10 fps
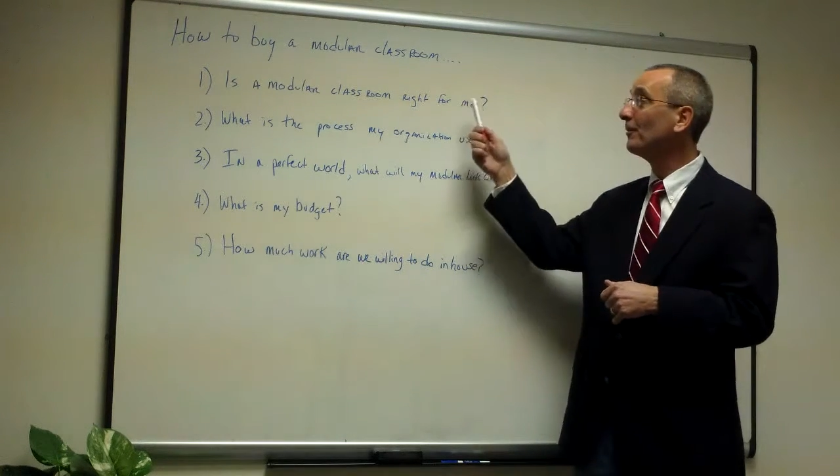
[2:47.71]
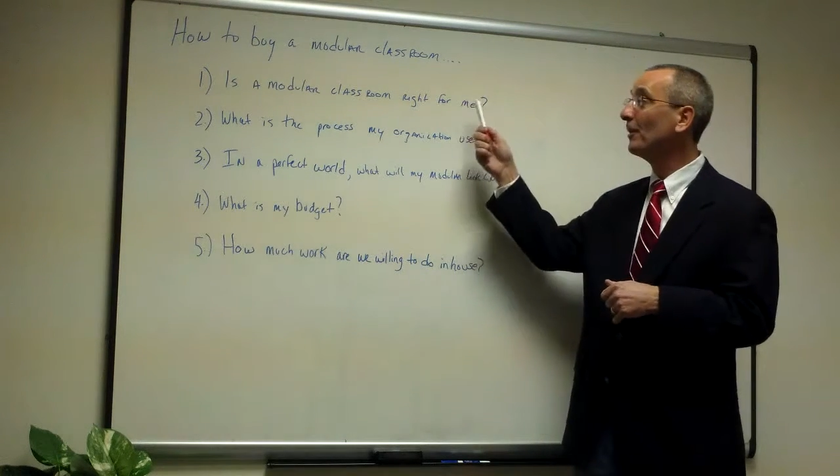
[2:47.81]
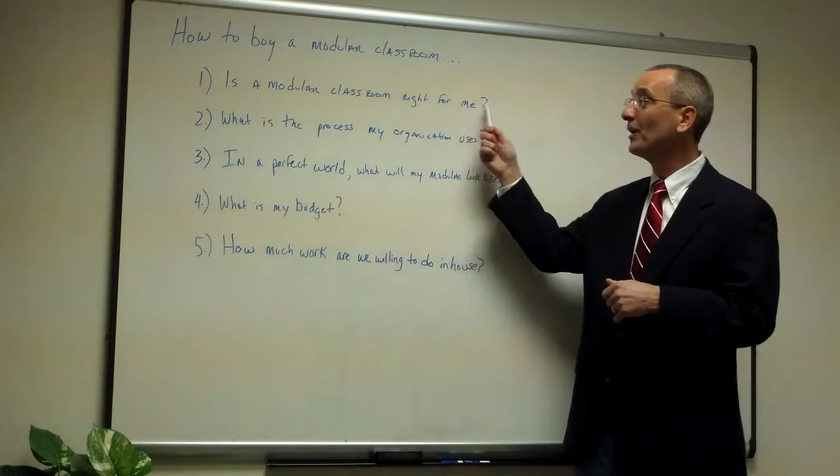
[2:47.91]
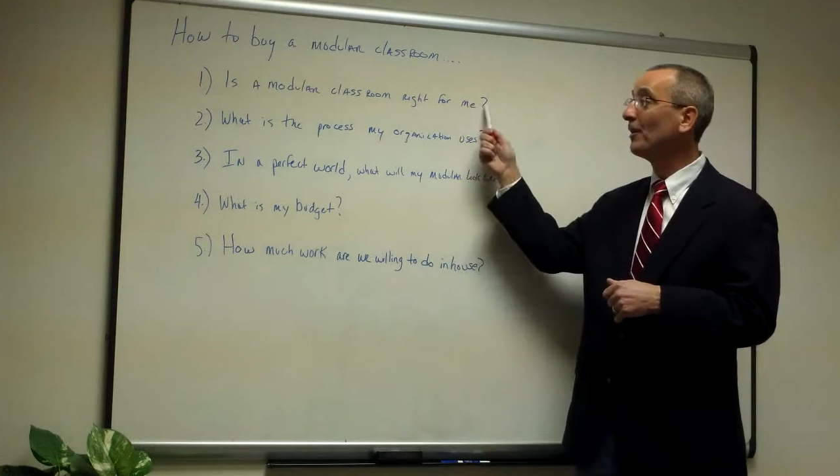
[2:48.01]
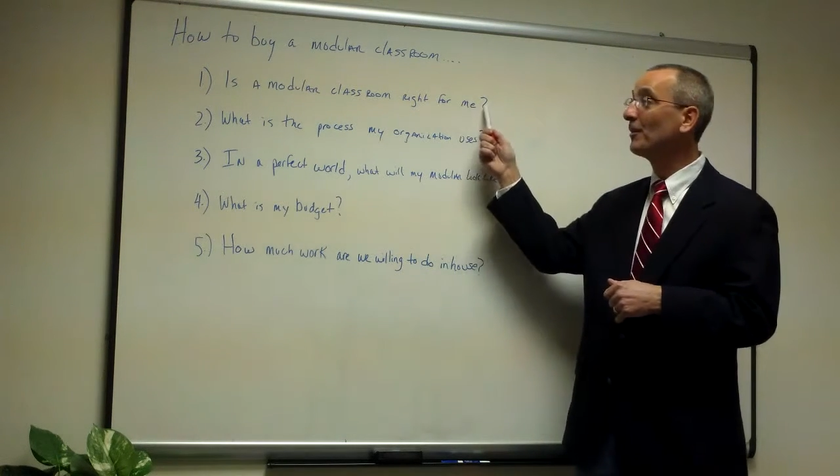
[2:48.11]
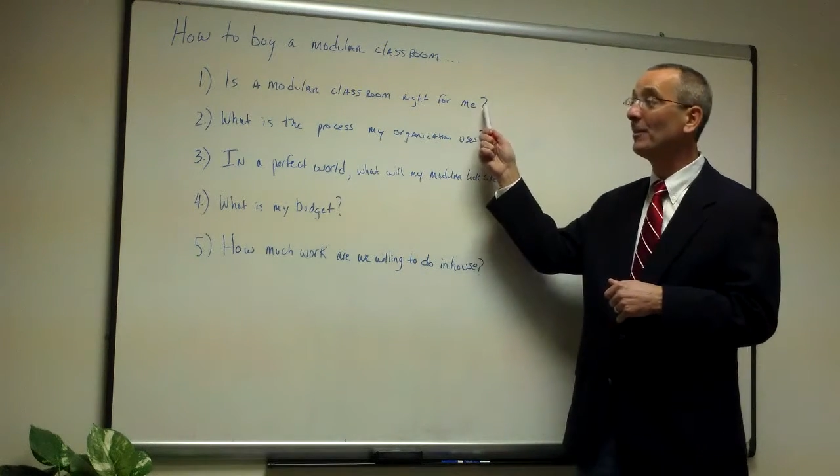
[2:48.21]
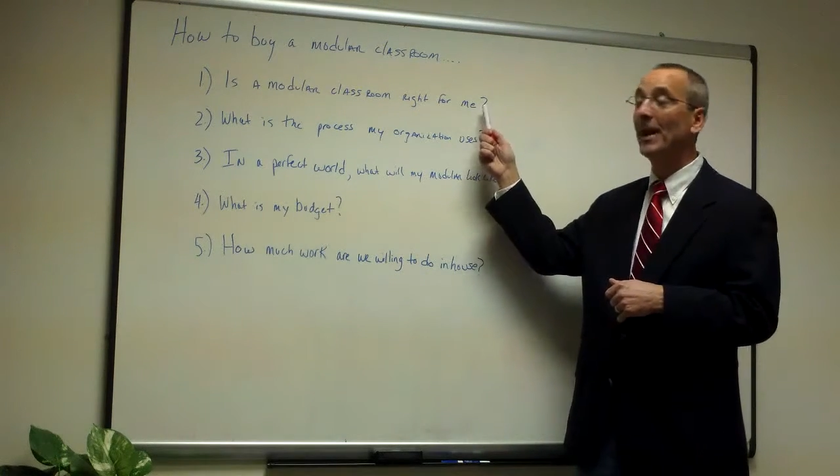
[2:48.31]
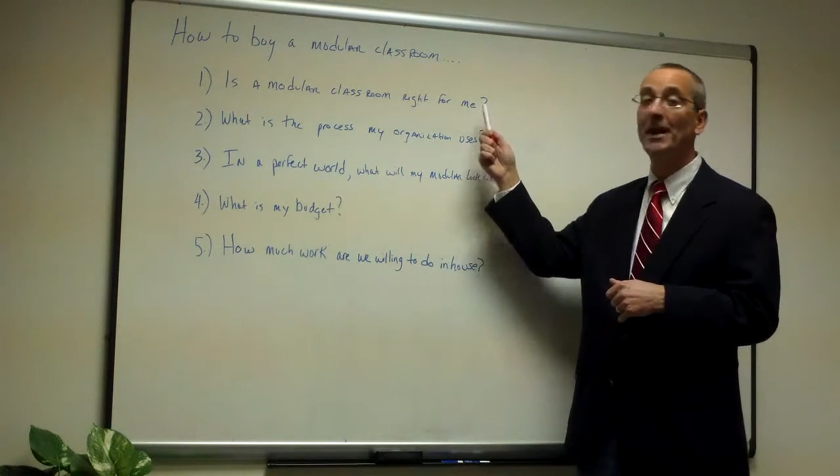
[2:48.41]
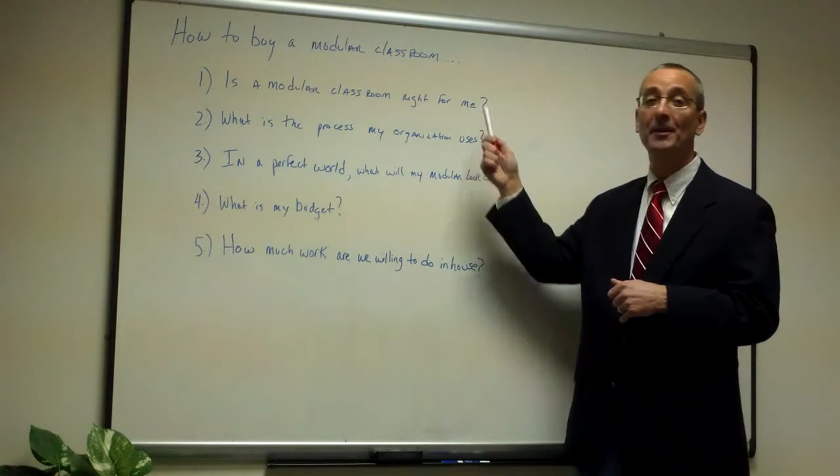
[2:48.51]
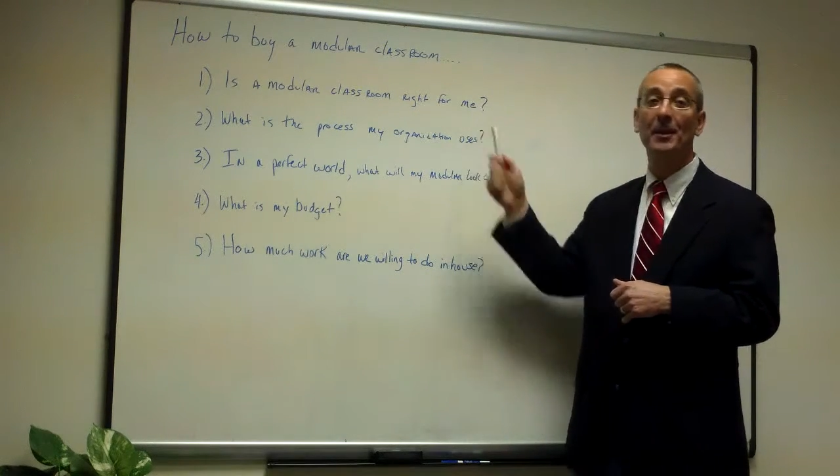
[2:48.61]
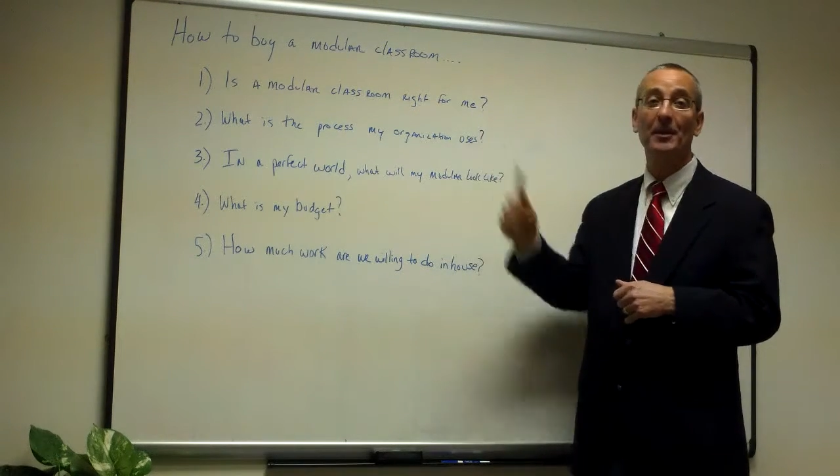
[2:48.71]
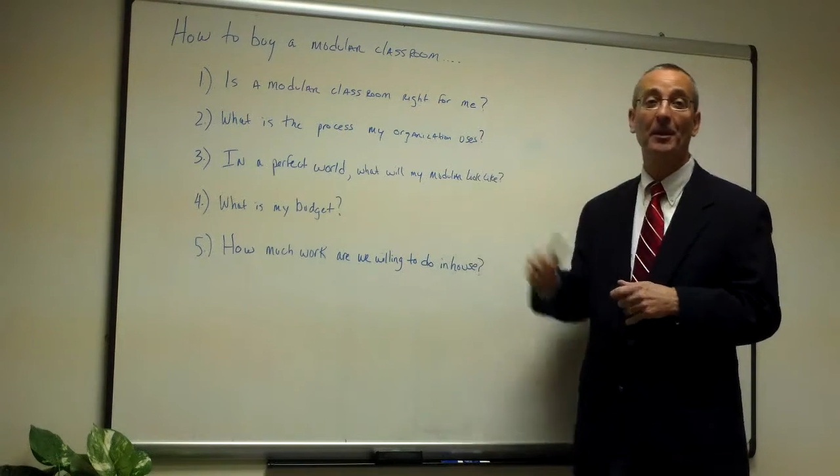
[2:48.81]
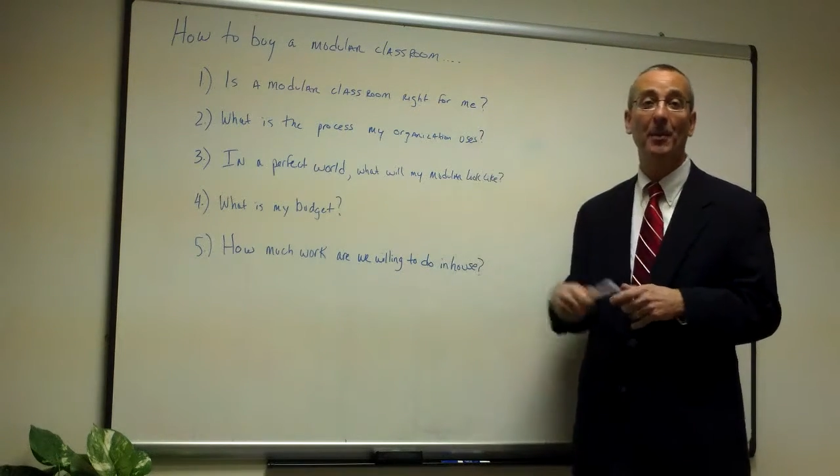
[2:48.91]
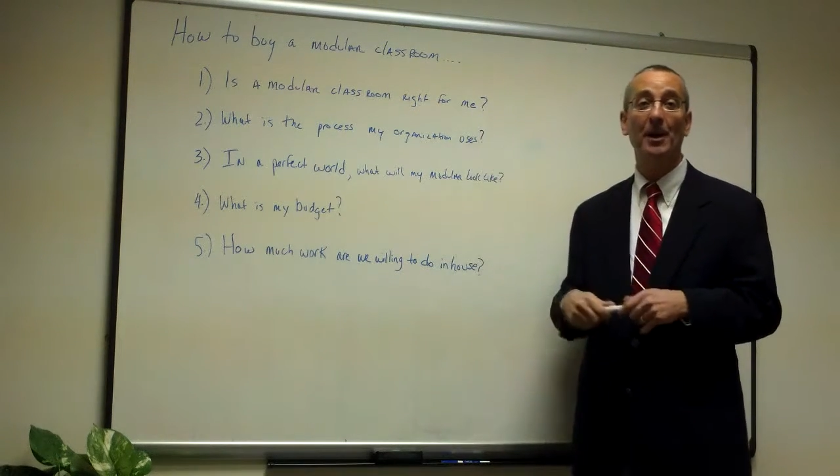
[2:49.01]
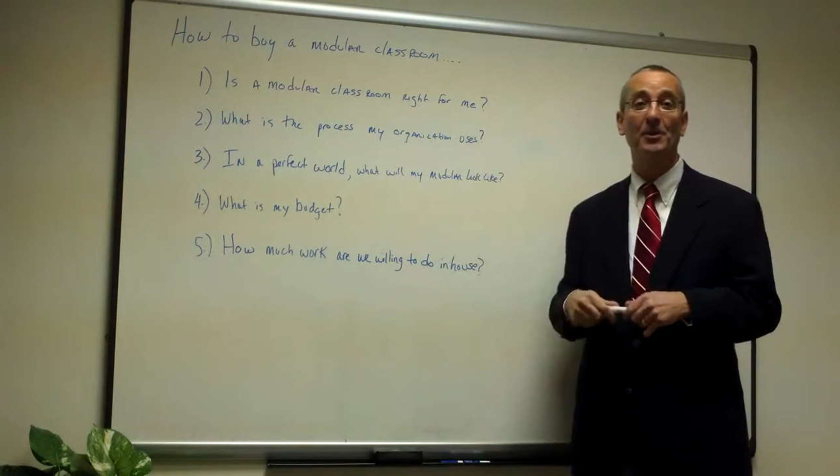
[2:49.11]
right off the bat that
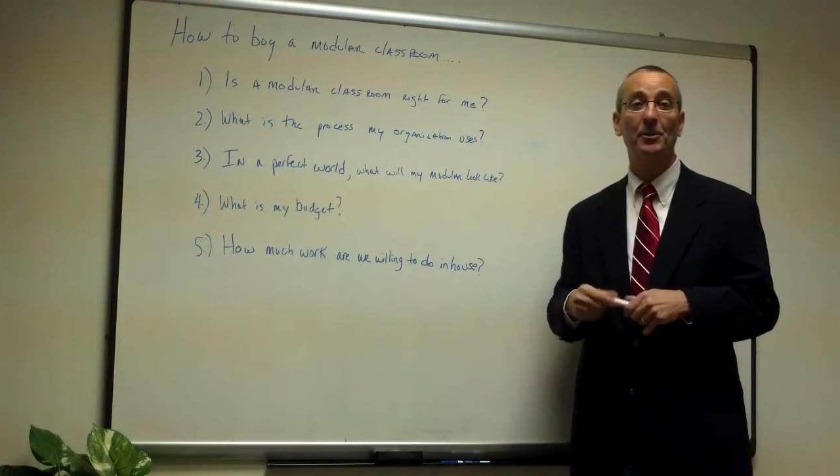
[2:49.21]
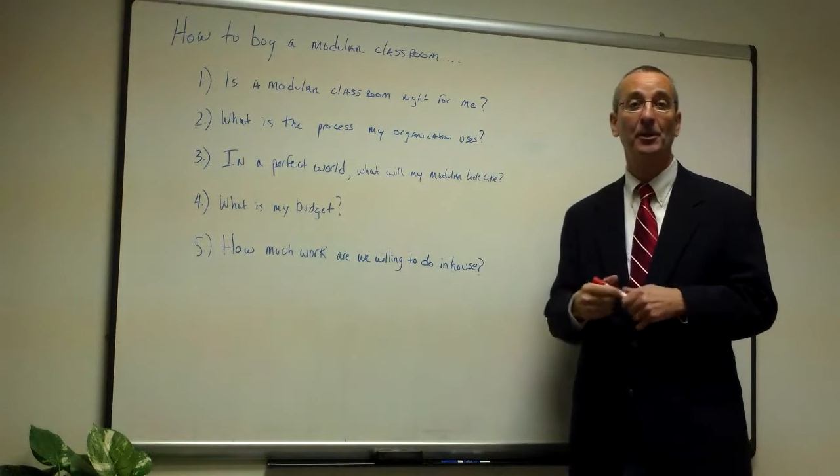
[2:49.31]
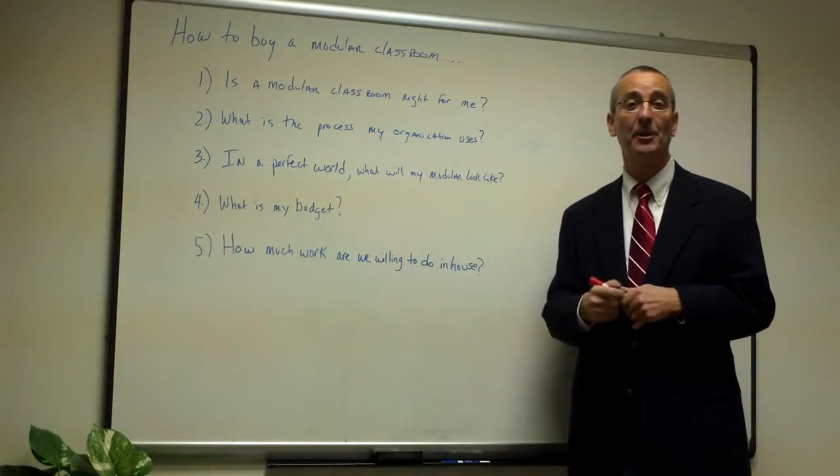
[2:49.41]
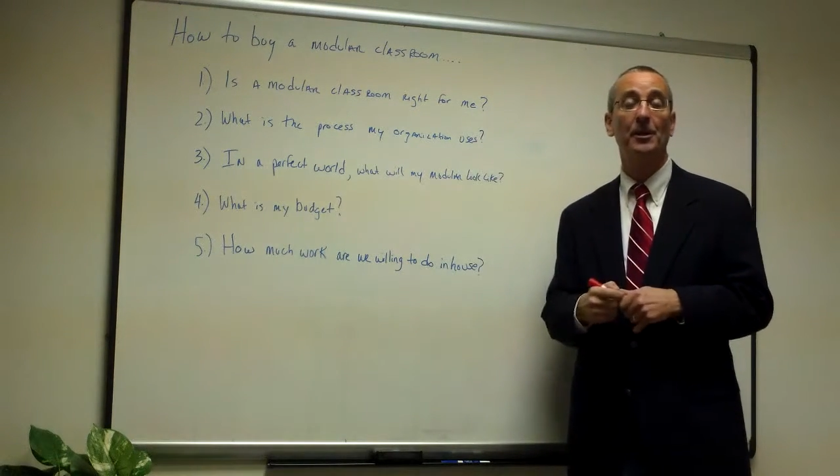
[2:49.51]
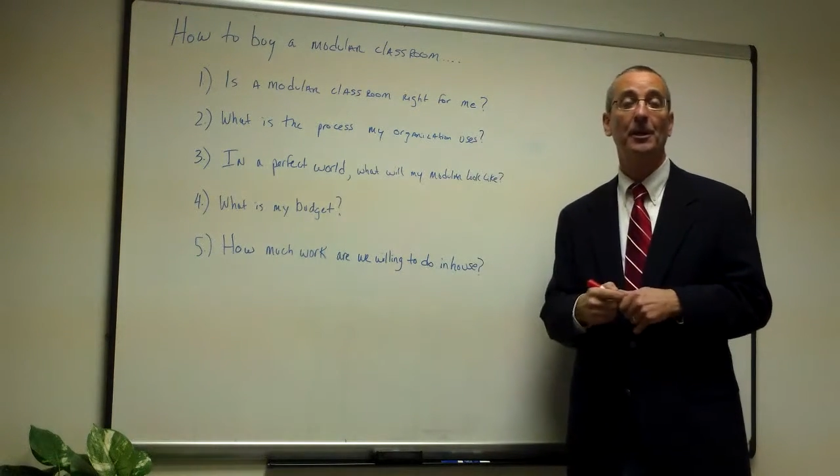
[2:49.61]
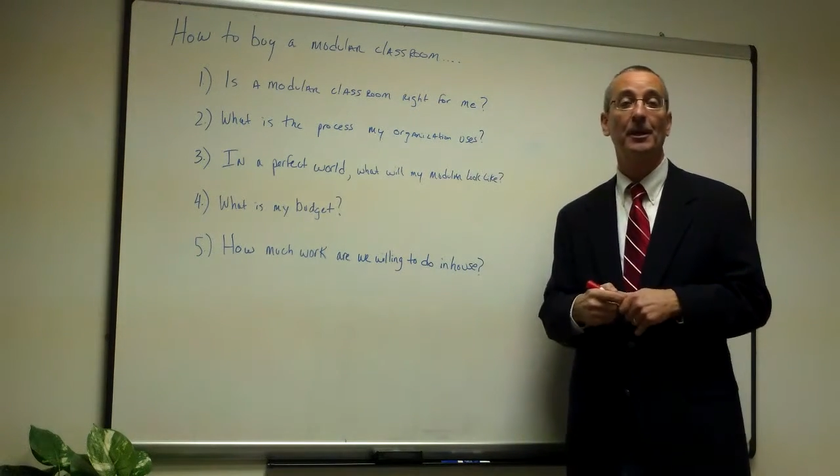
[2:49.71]
a modular